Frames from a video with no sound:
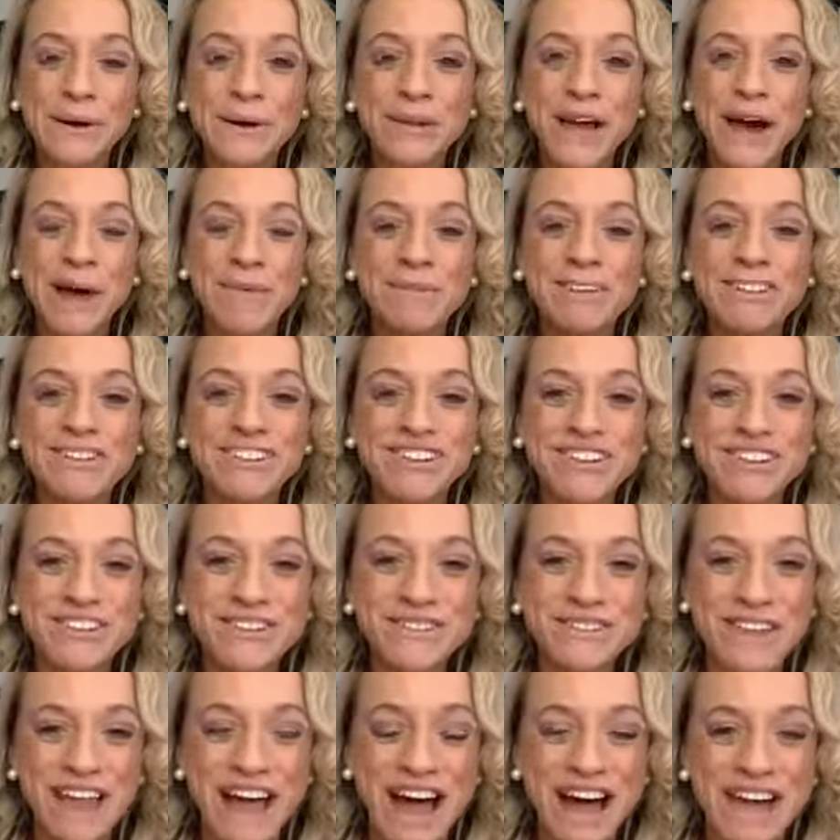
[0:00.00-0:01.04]
coming to you
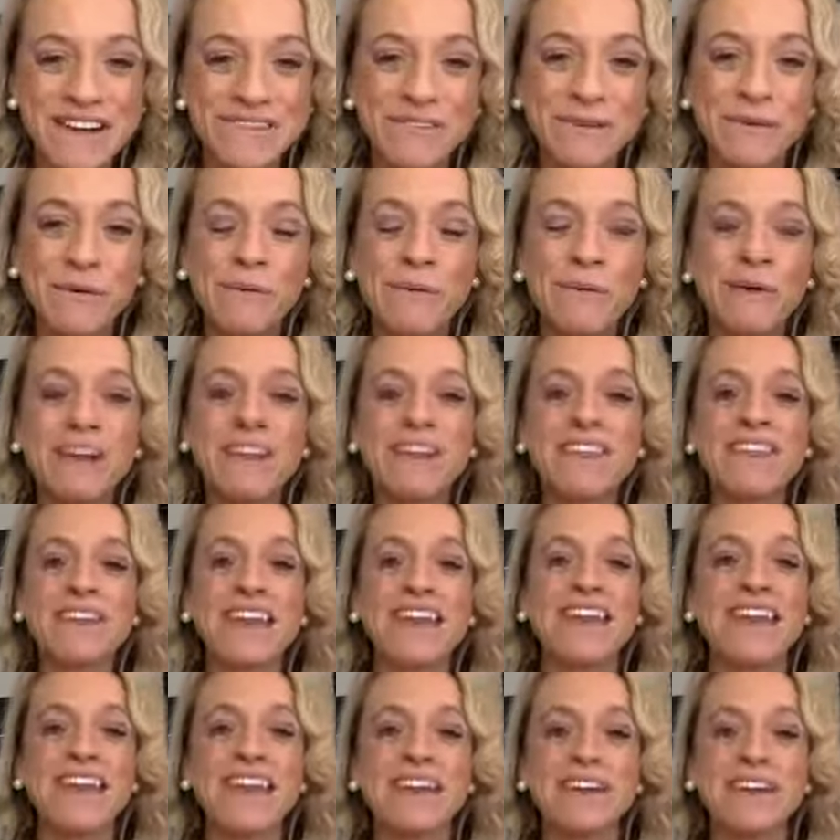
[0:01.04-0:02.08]
live with
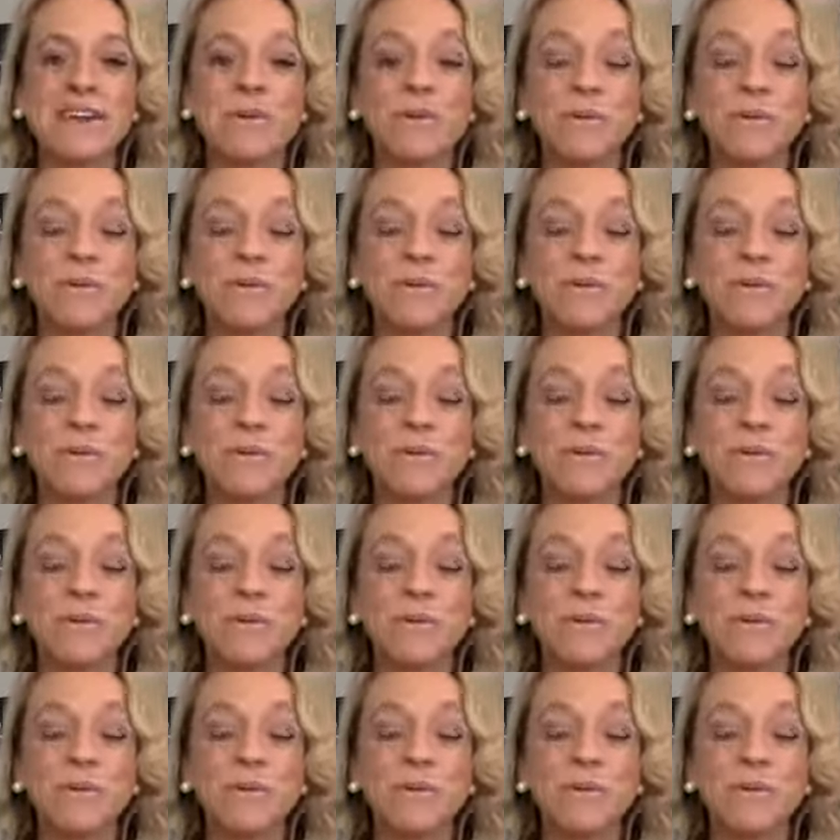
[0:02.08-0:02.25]
a,